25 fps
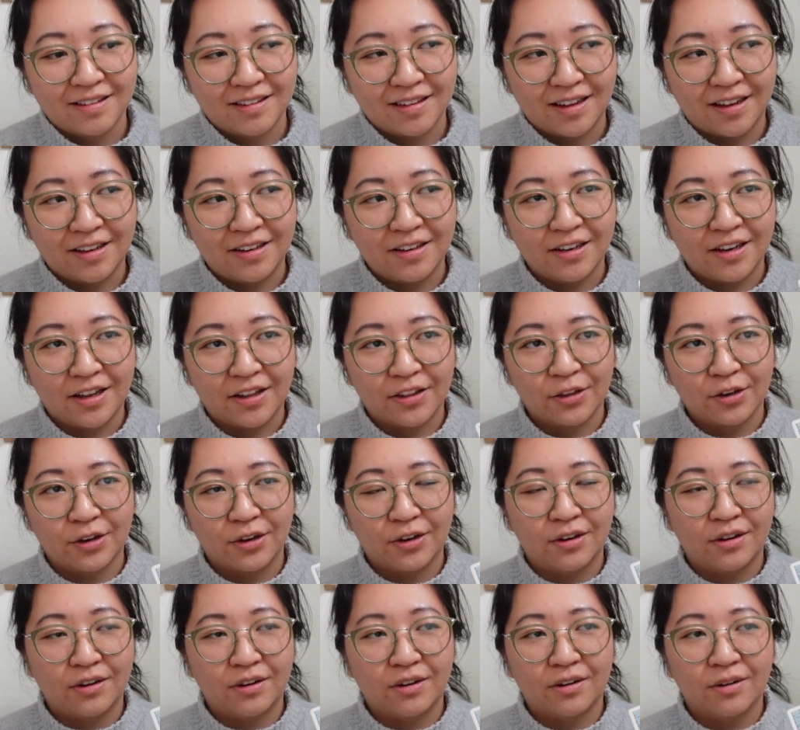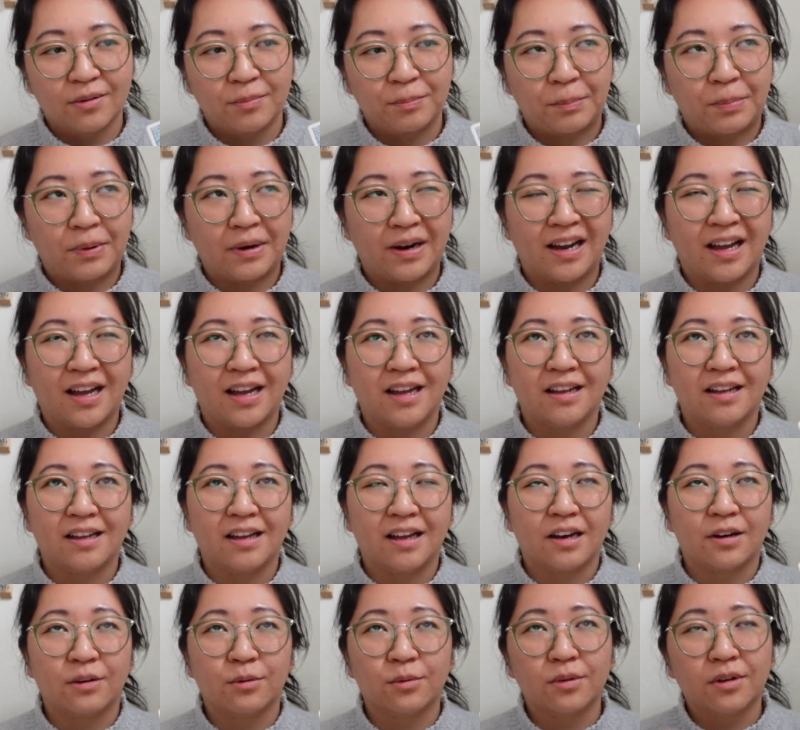another,
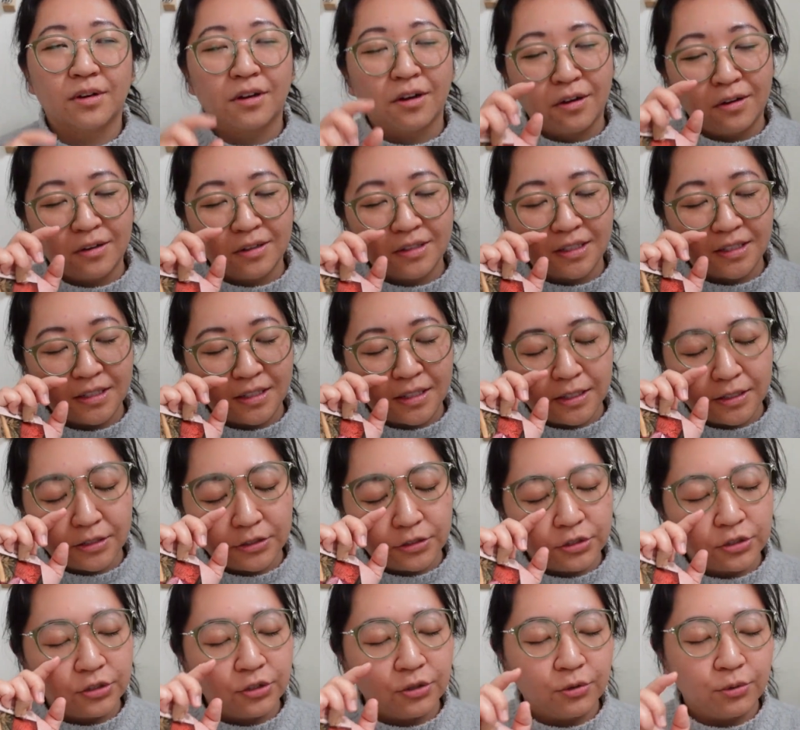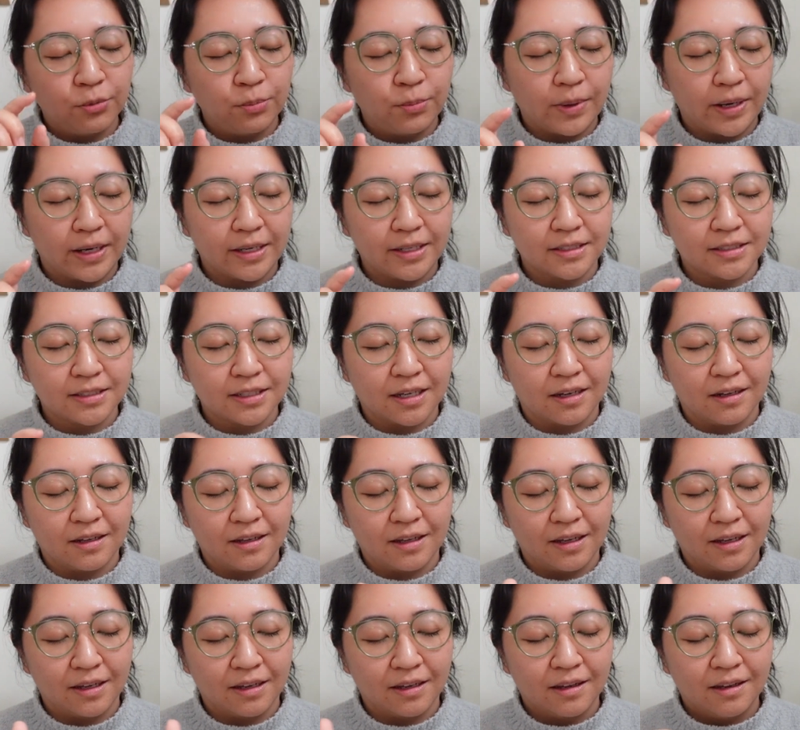I don't want to call it an issue, but it's kind of
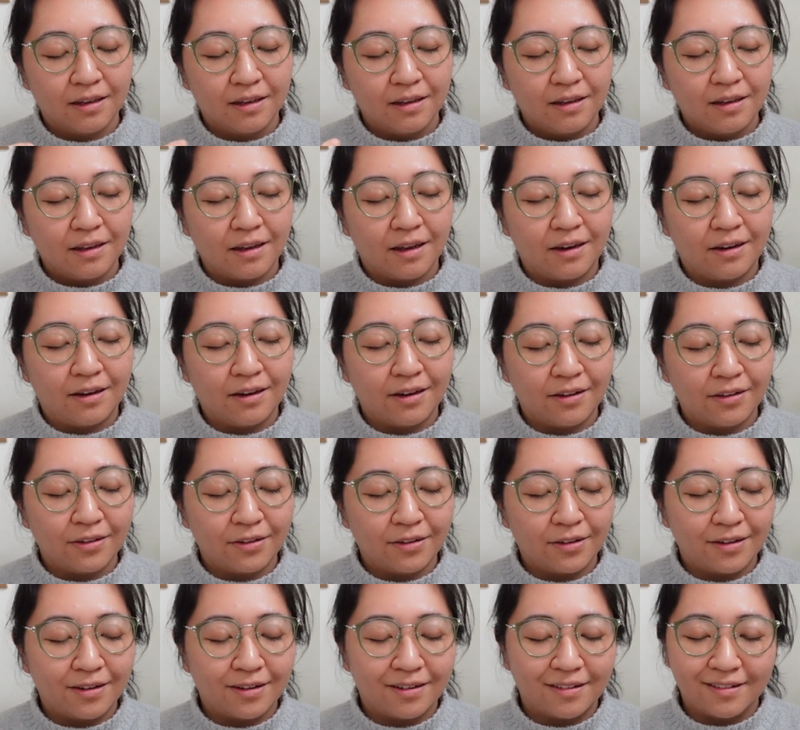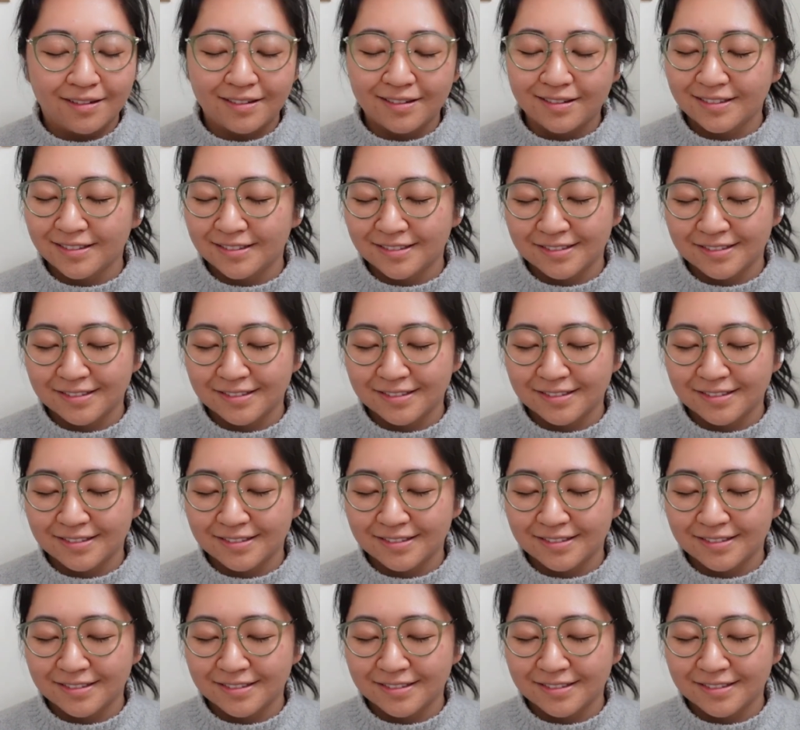like another